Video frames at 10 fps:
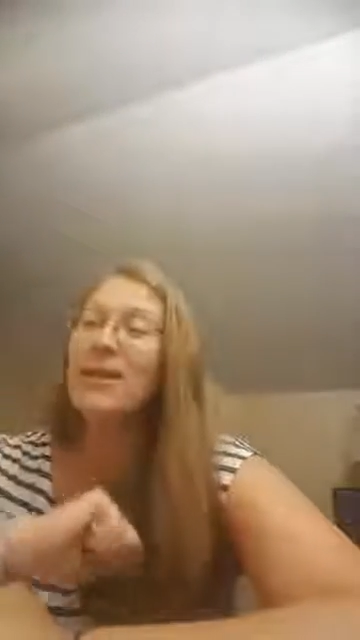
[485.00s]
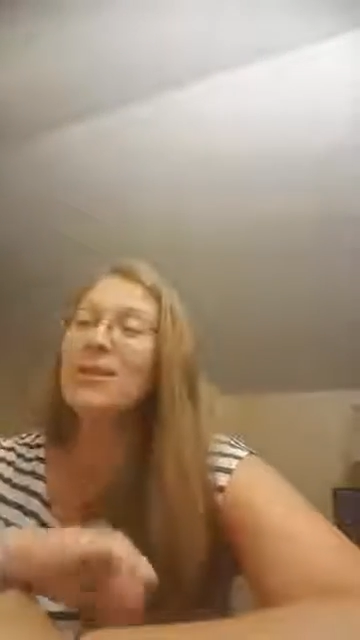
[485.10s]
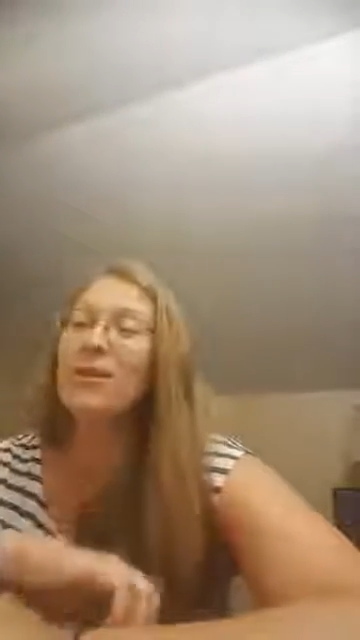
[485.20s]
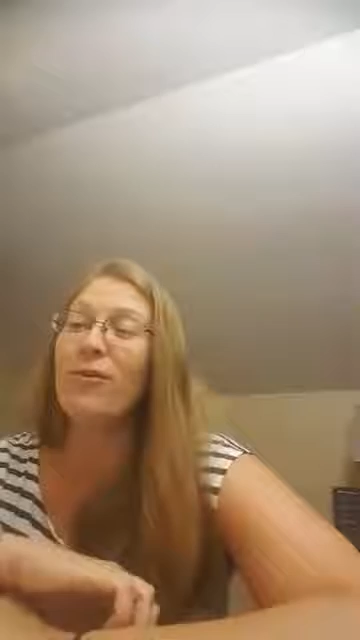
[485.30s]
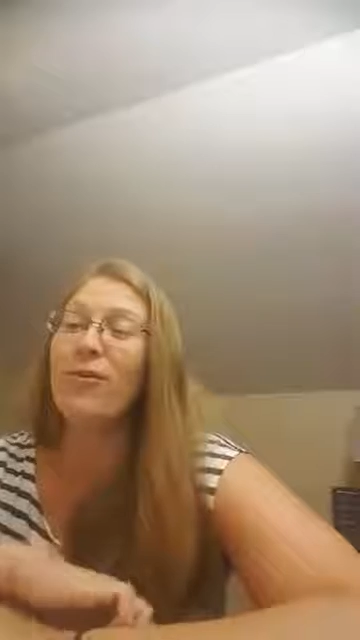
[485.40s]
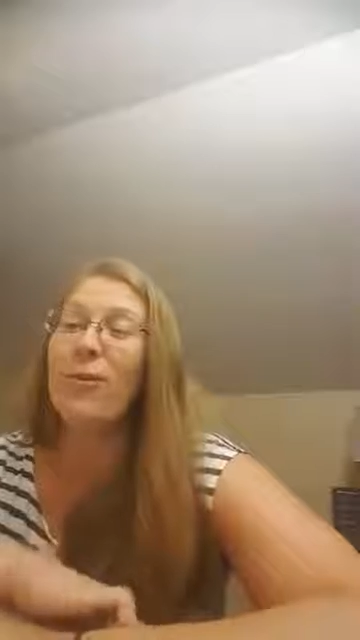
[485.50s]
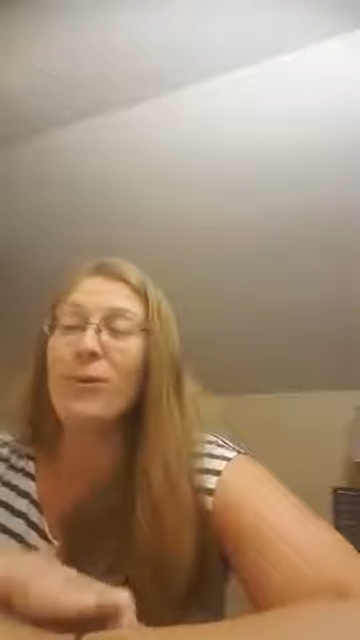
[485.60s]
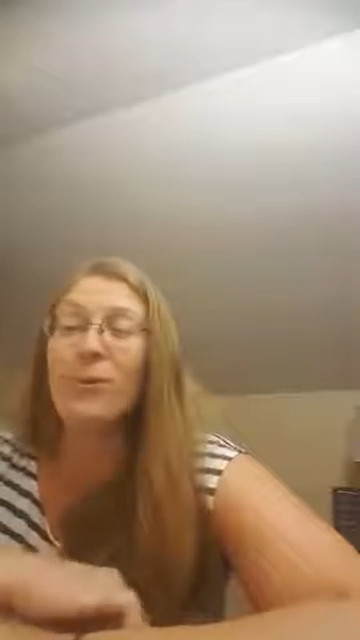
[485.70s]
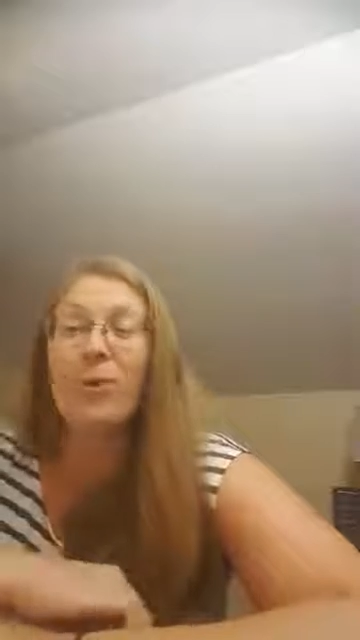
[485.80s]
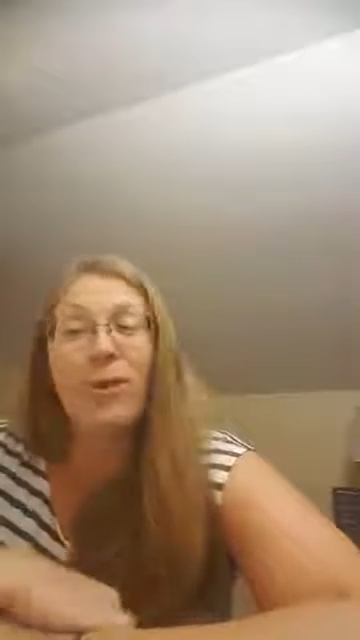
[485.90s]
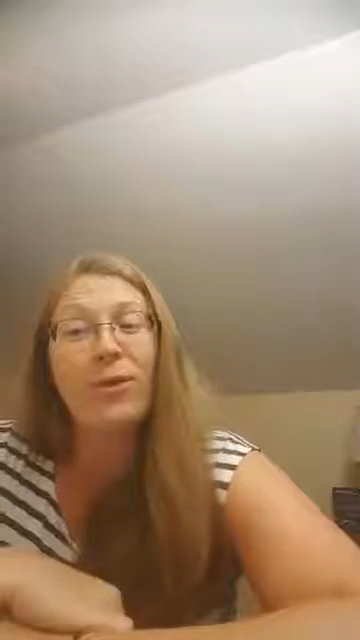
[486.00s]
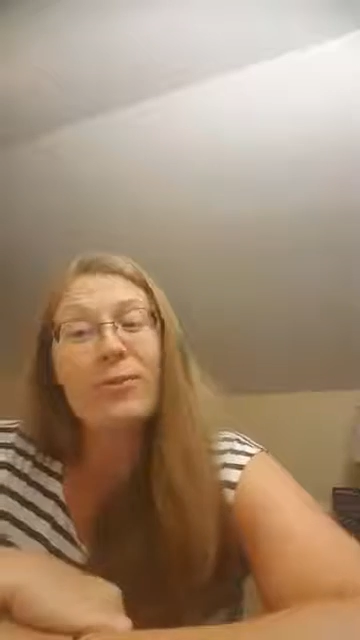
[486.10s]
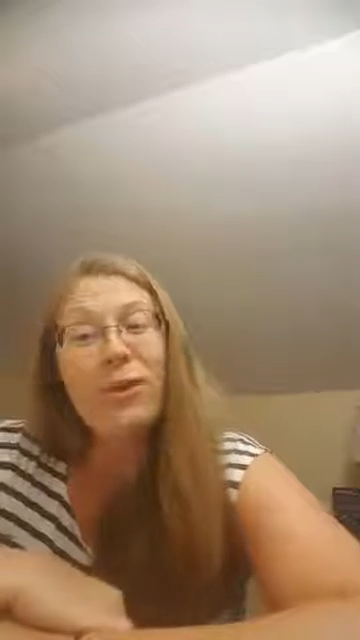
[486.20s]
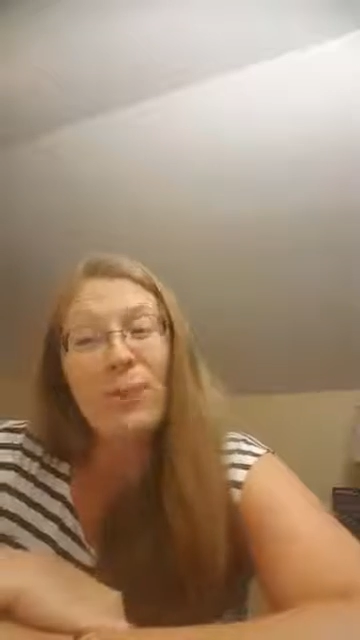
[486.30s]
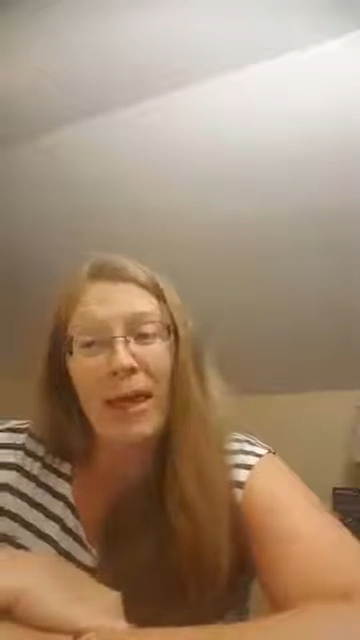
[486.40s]
So 4s with a
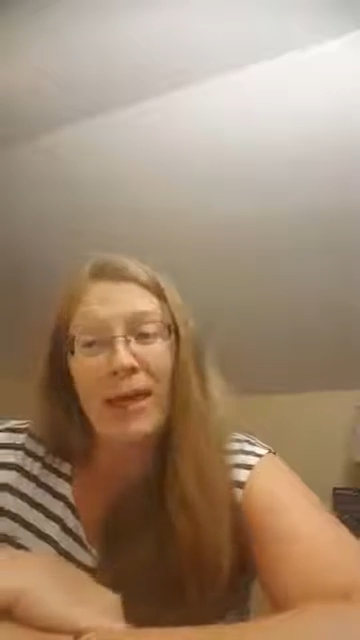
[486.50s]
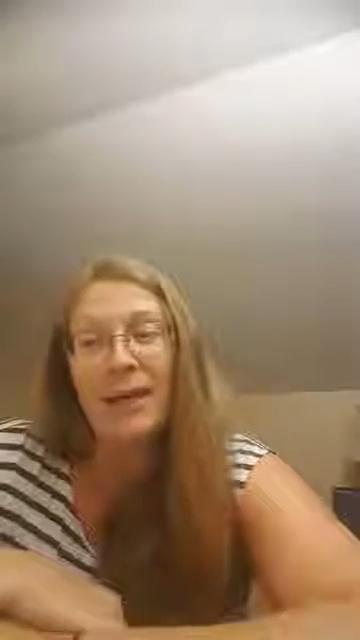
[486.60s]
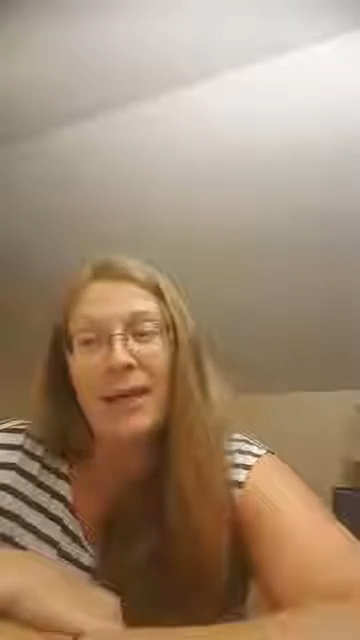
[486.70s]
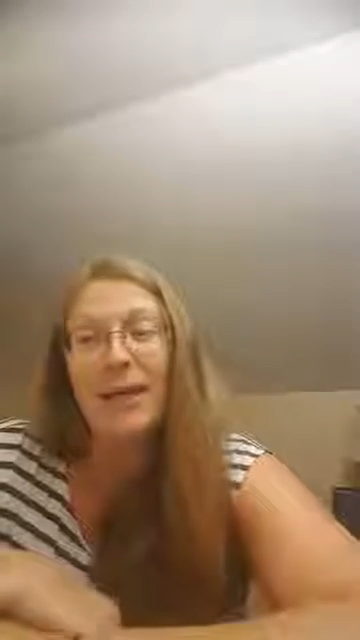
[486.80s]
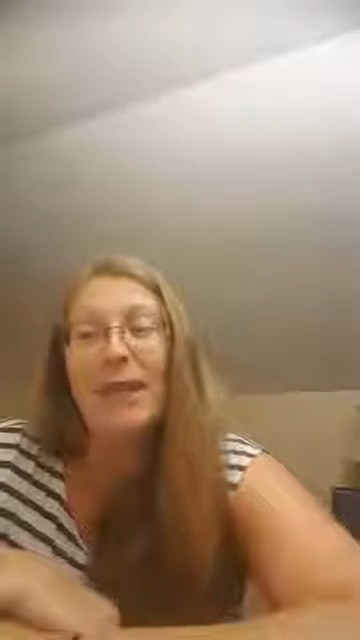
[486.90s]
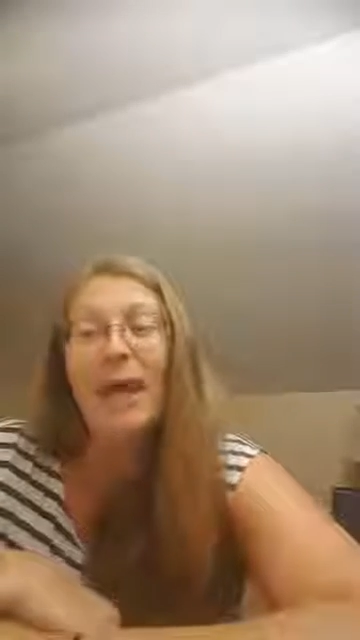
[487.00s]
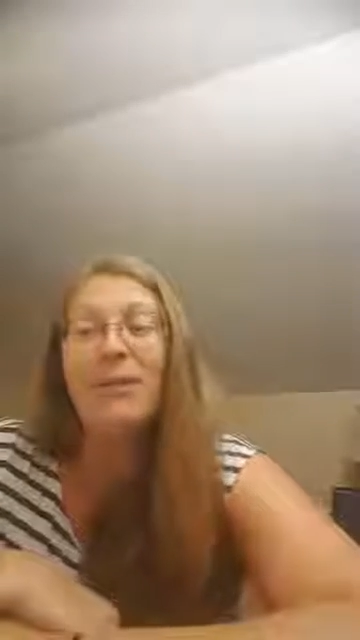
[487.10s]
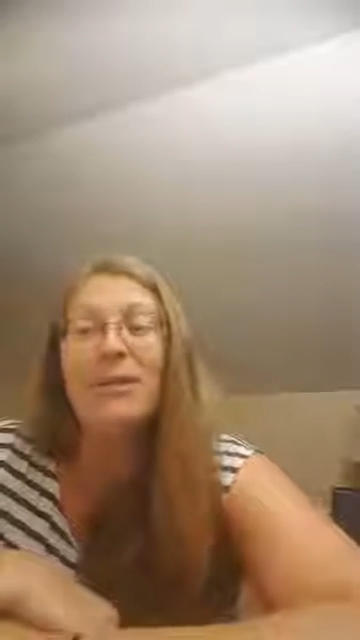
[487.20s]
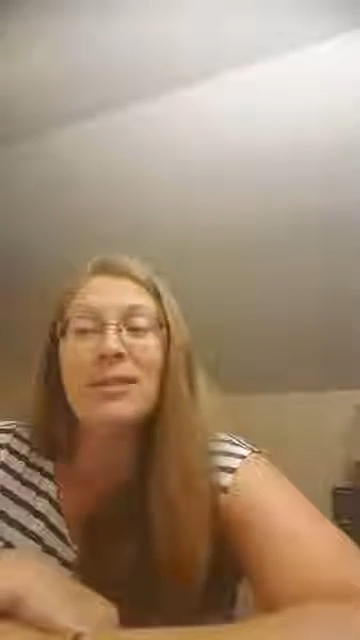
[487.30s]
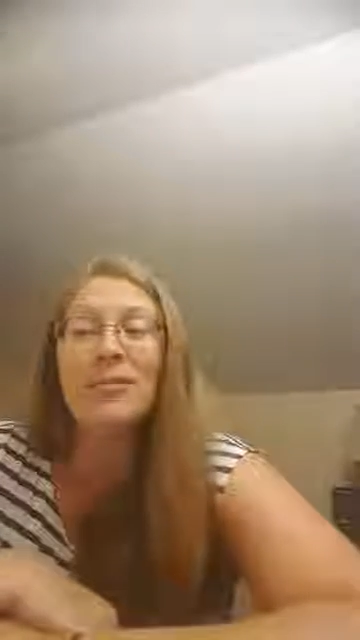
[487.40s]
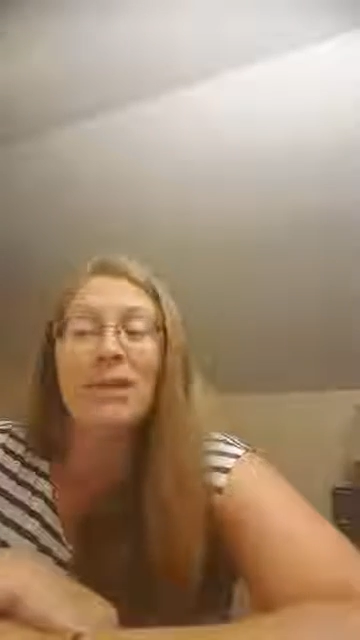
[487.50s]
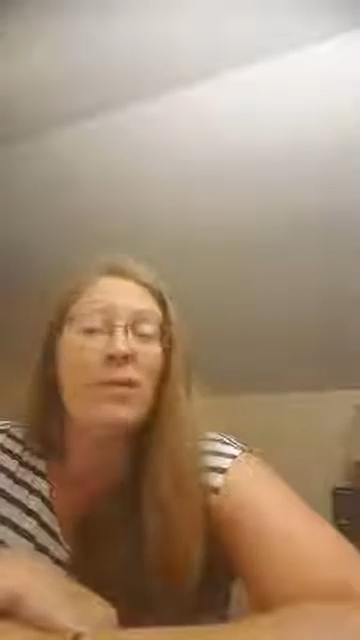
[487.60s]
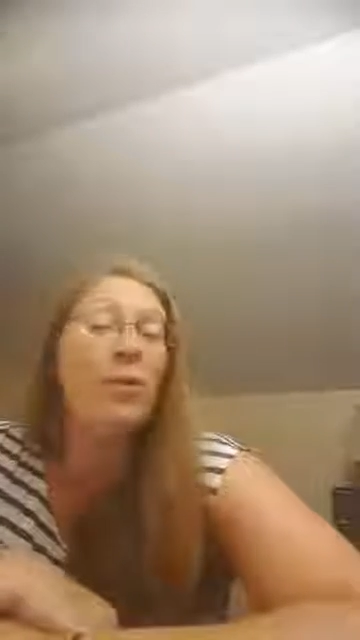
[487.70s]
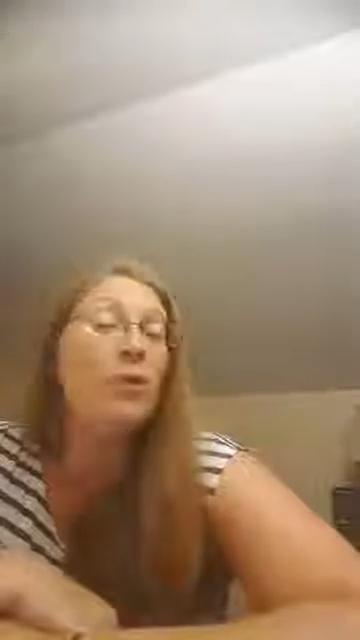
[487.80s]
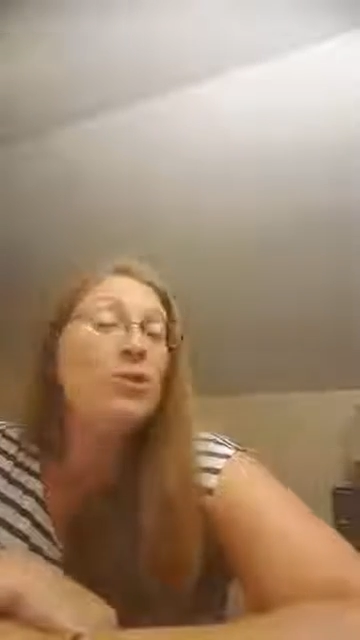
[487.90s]
3 wing, they want to be
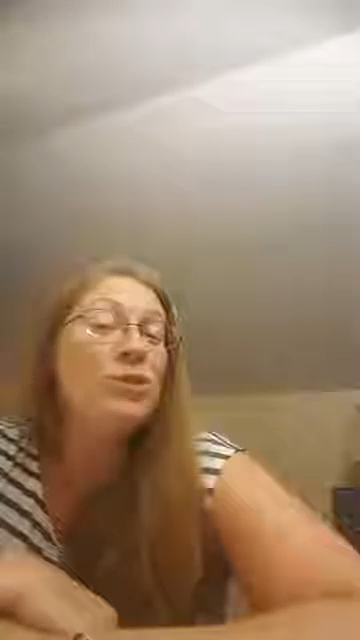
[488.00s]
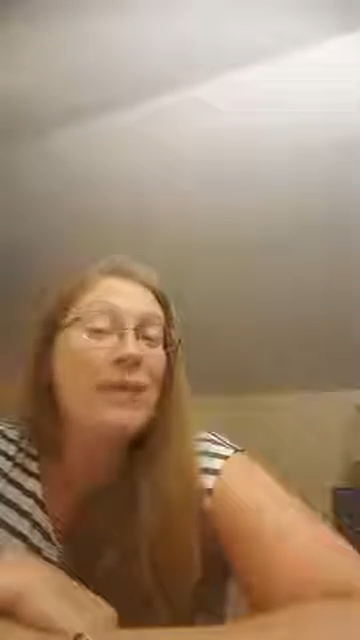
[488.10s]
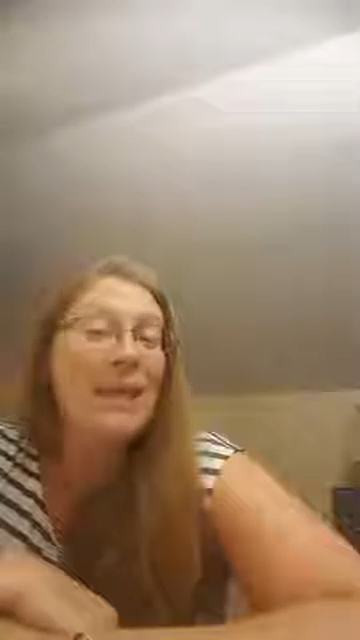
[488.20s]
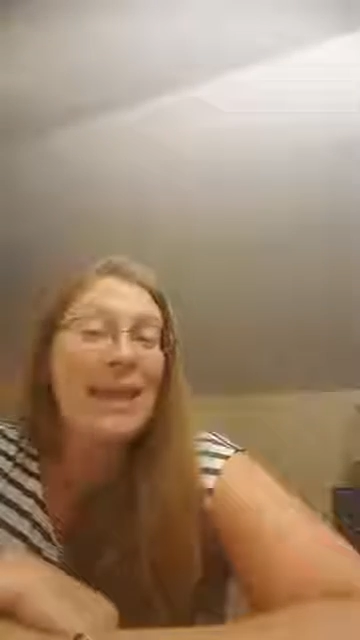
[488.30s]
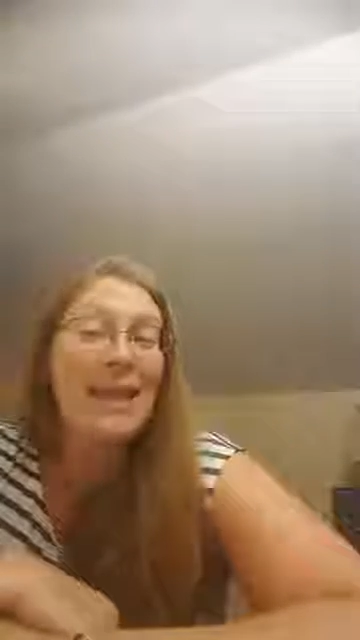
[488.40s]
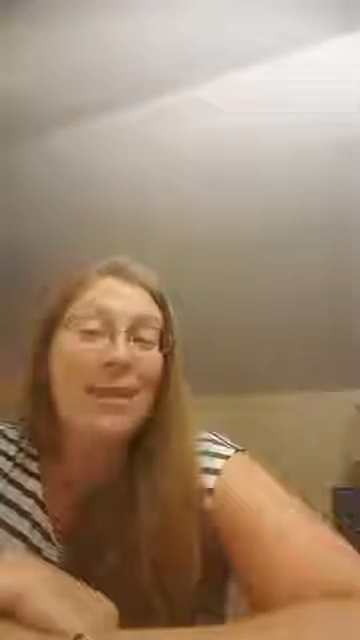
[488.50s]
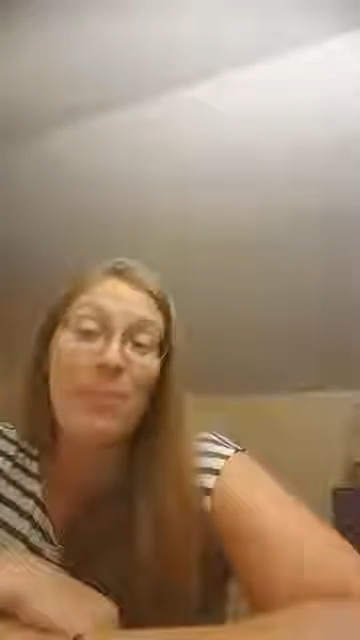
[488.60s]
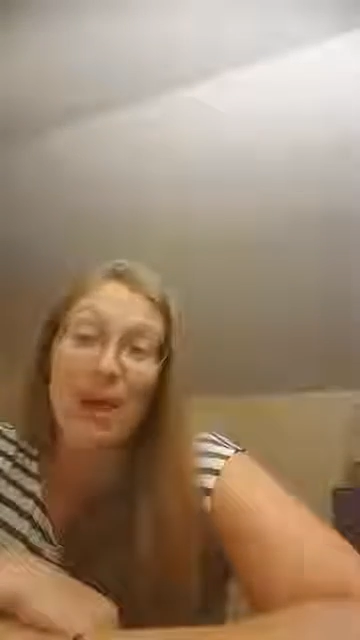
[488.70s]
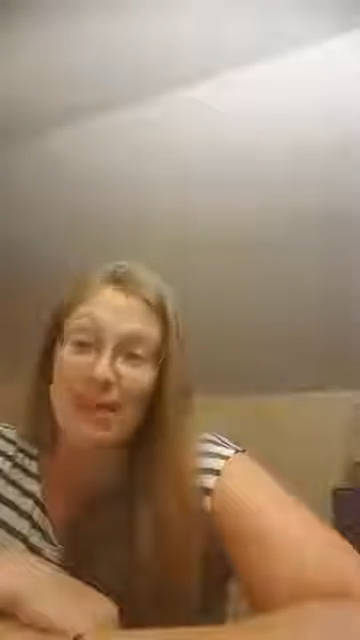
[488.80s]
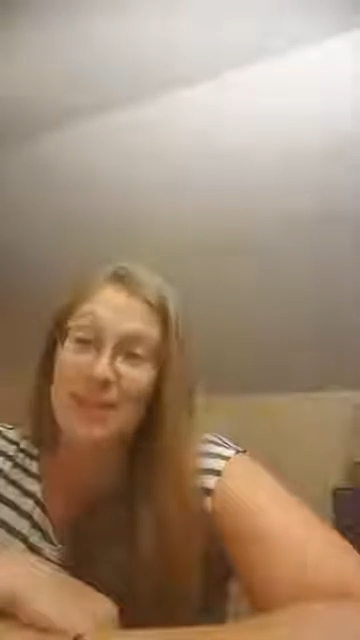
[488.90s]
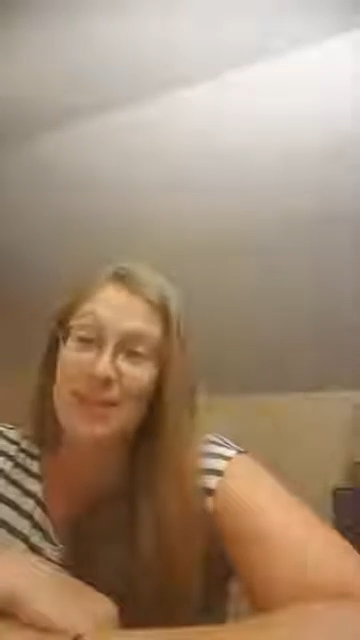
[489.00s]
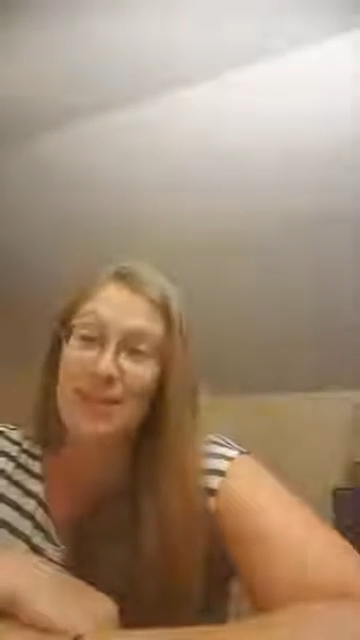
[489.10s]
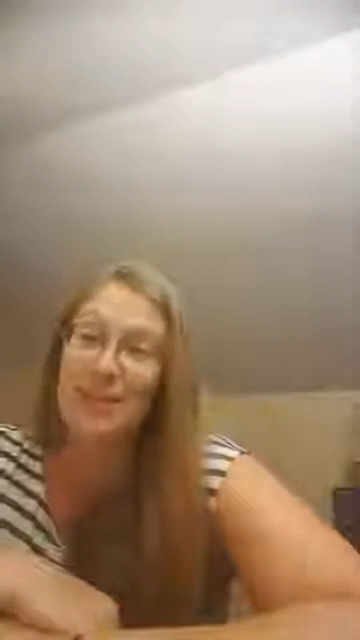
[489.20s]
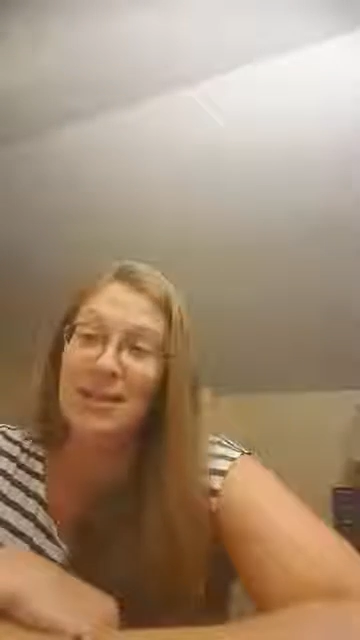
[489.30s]
the most unique and the best.